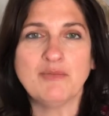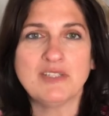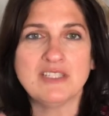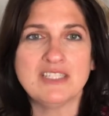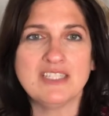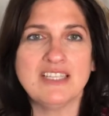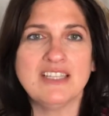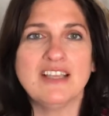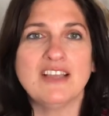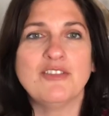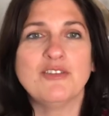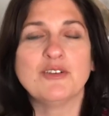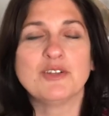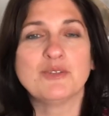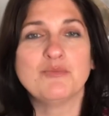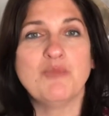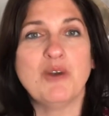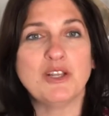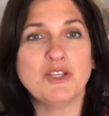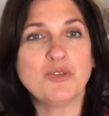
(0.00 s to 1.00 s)
to see that there's
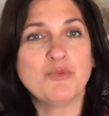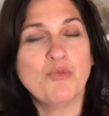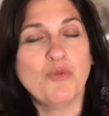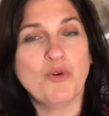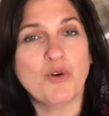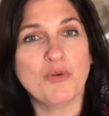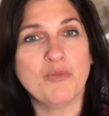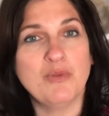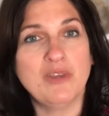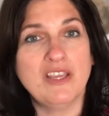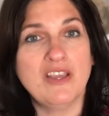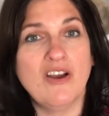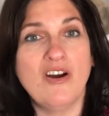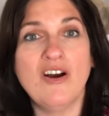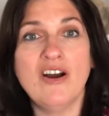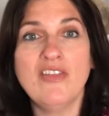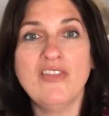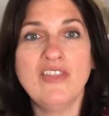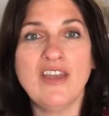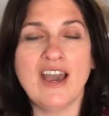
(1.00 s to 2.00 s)
much more
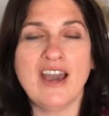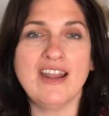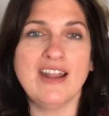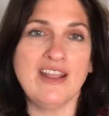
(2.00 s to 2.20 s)
beyond that.